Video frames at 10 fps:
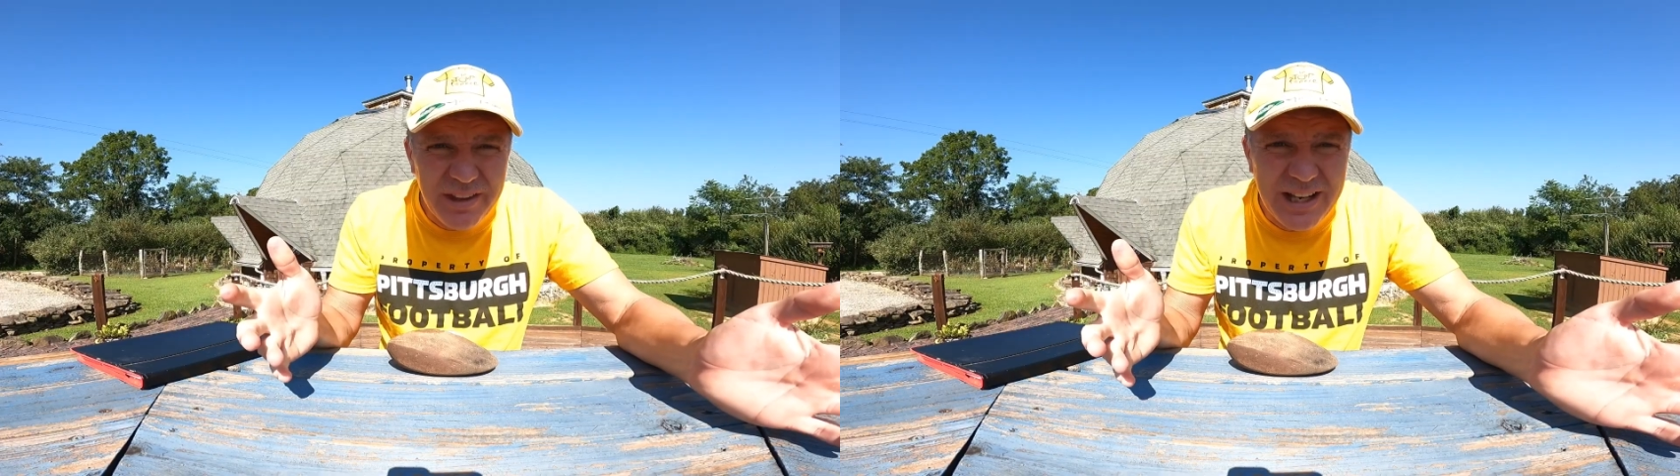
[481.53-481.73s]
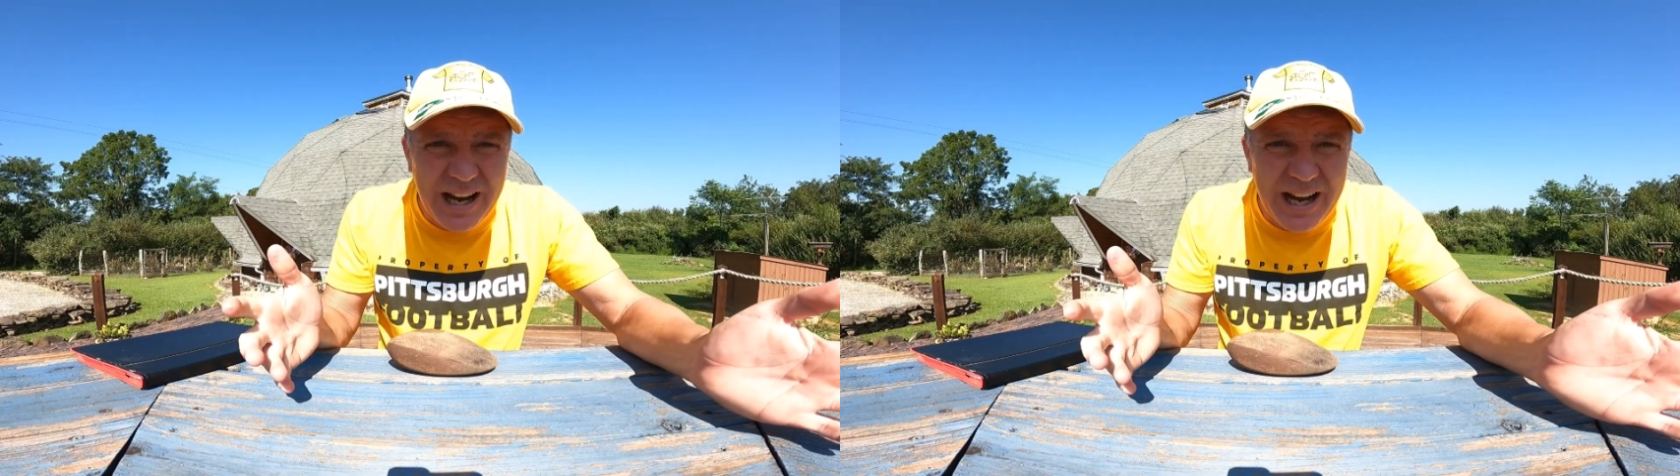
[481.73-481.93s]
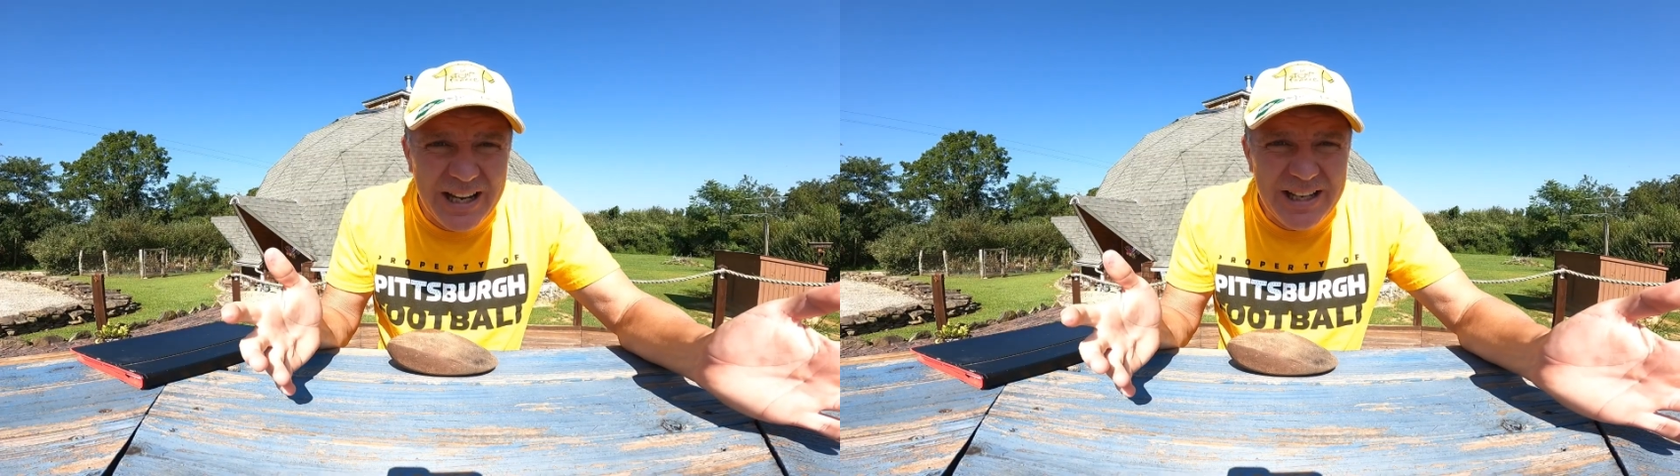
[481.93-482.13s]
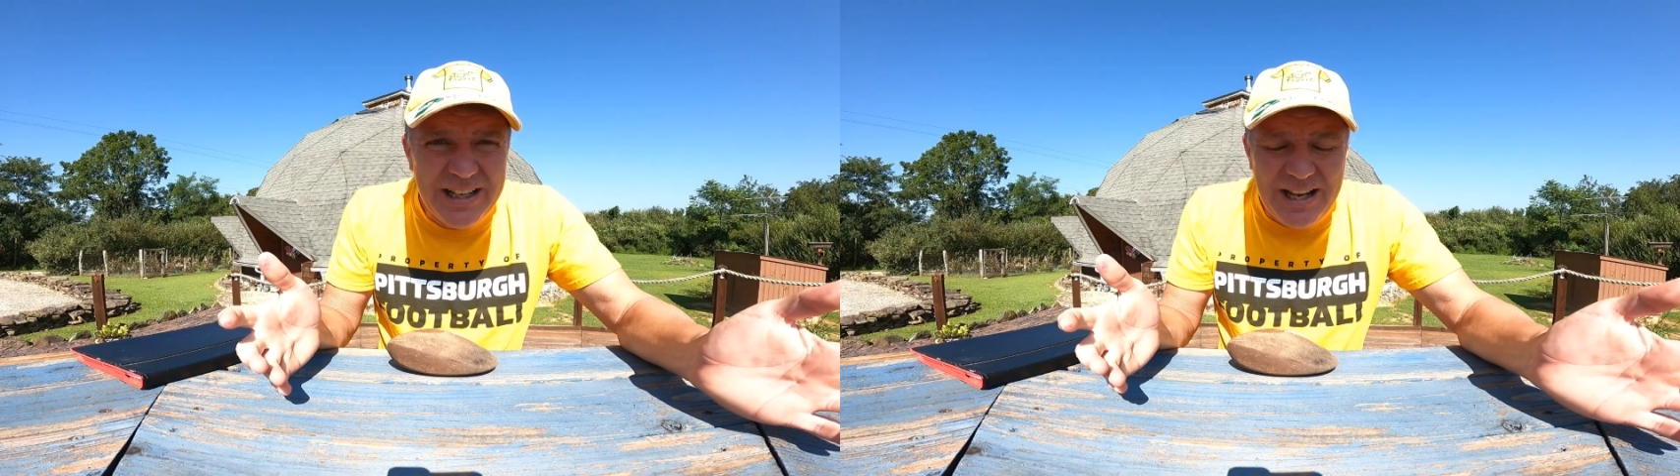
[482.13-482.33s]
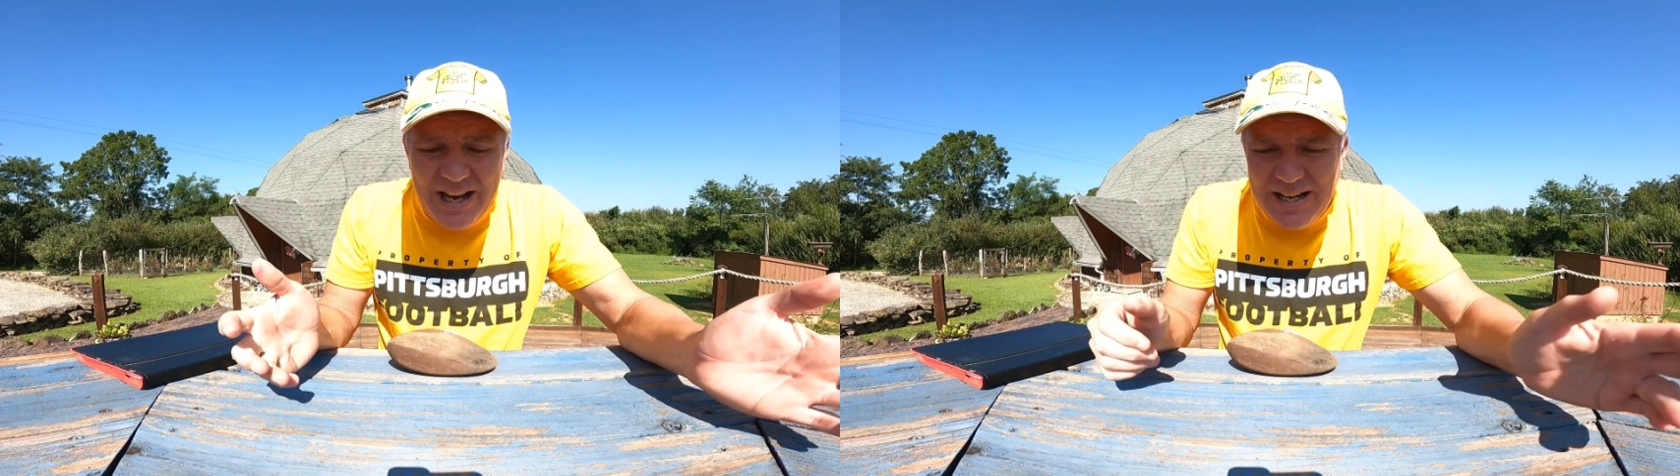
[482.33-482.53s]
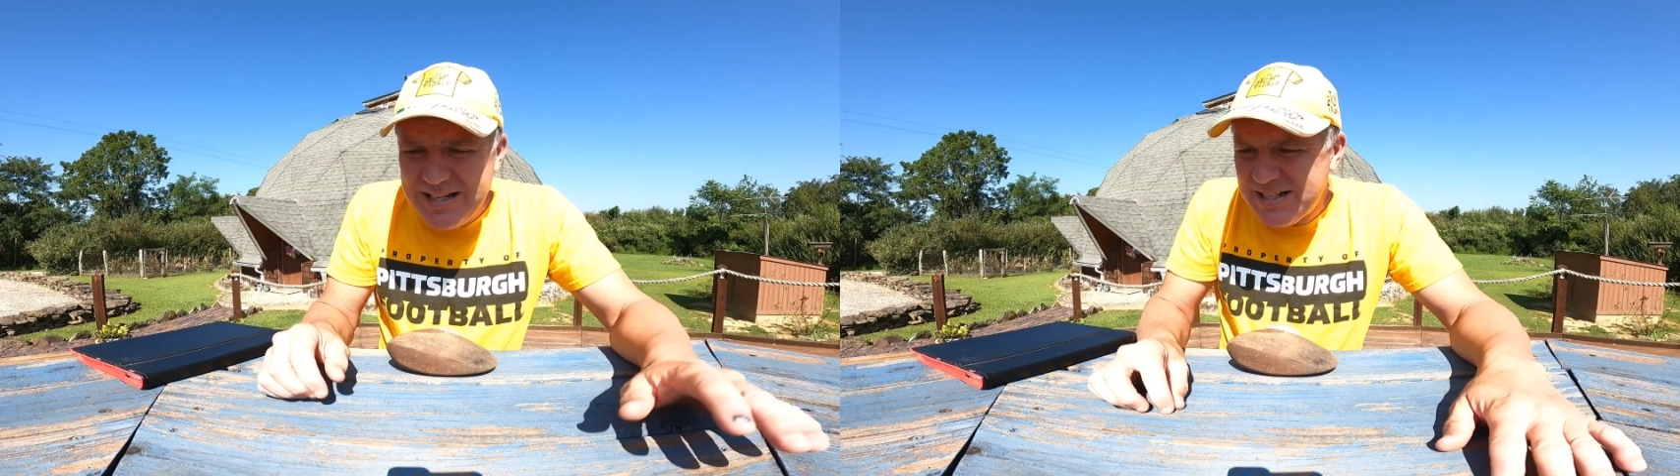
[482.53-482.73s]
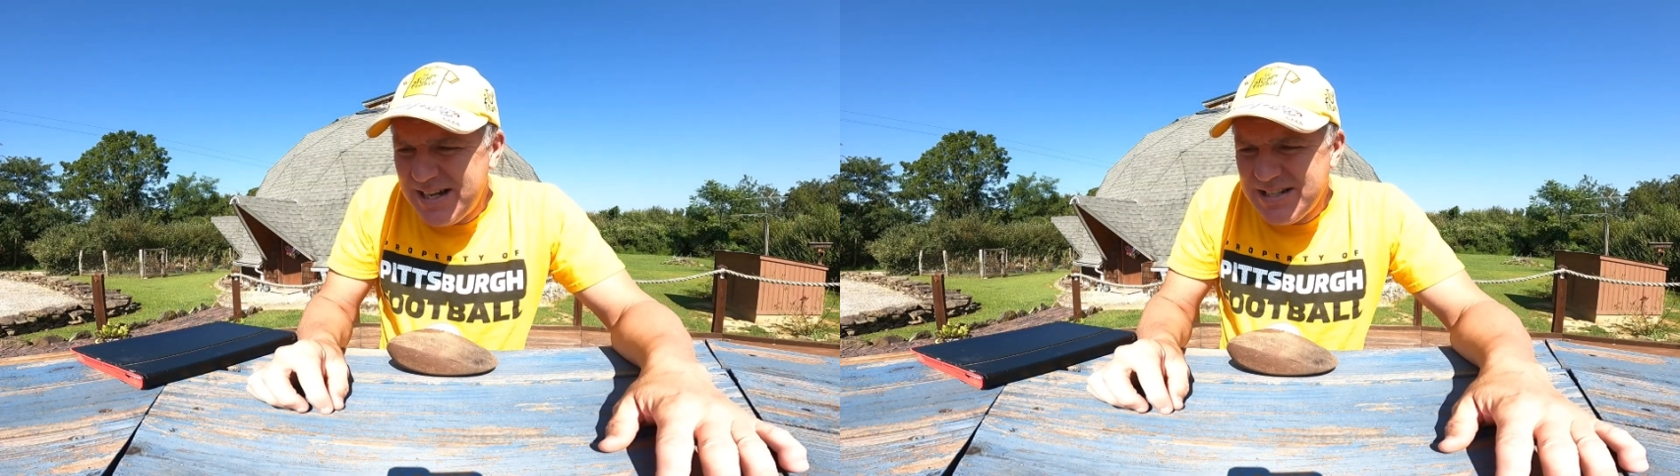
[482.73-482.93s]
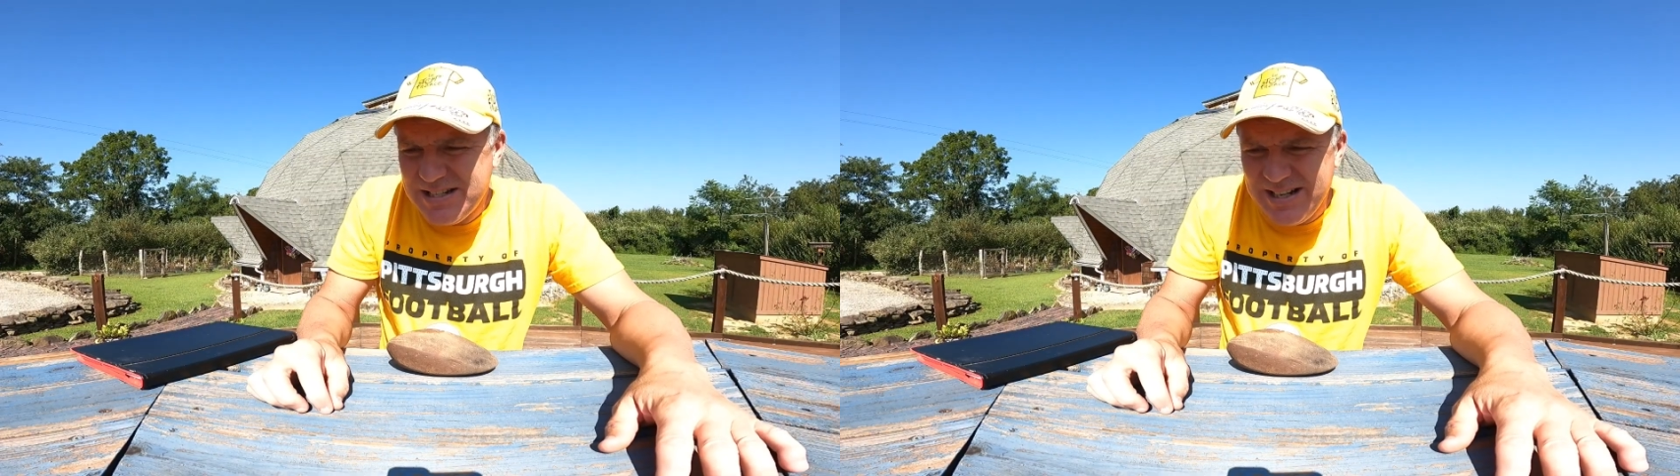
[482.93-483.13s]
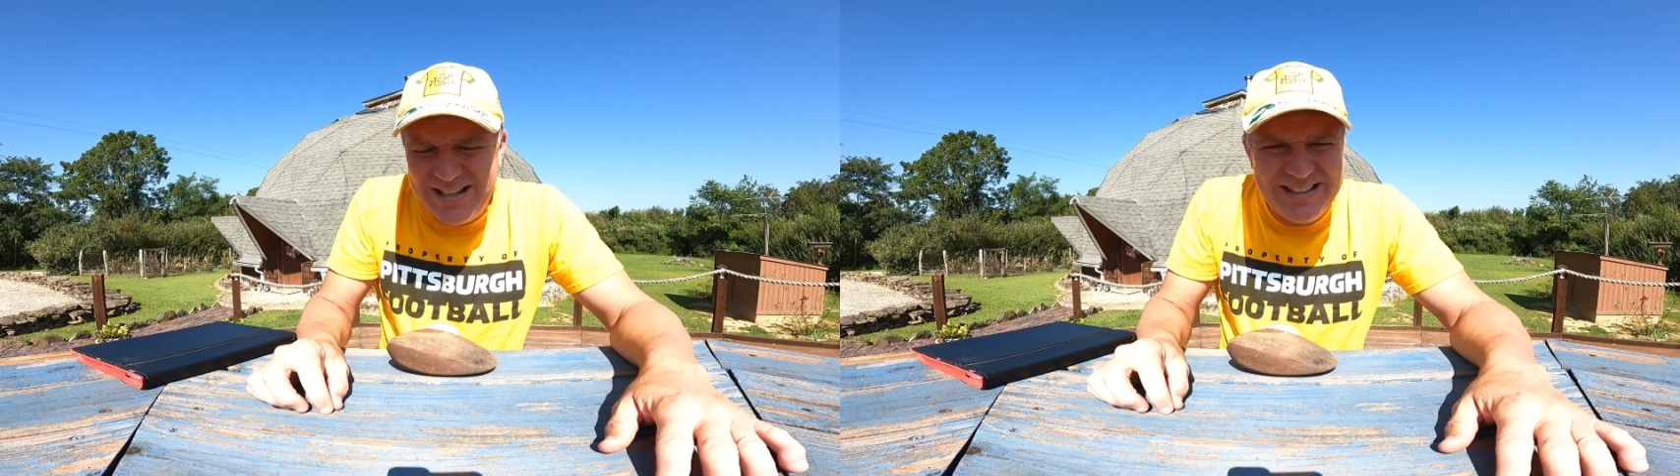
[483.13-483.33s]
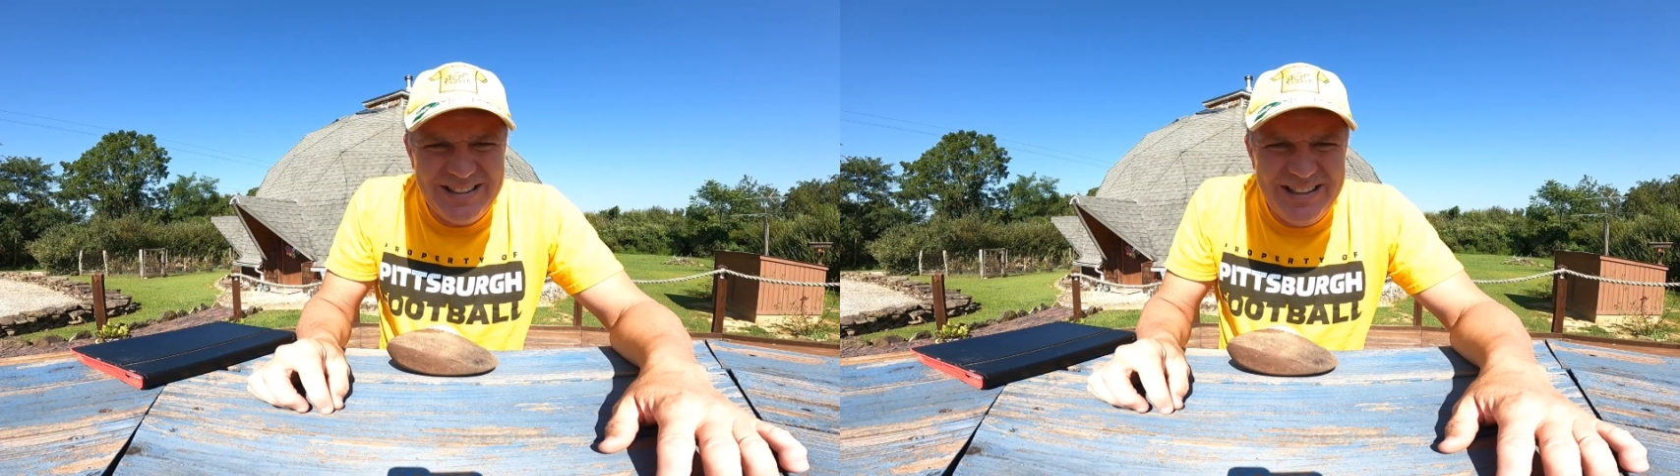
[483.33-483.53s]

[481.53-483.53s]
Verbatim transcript: the guy and he says, uh,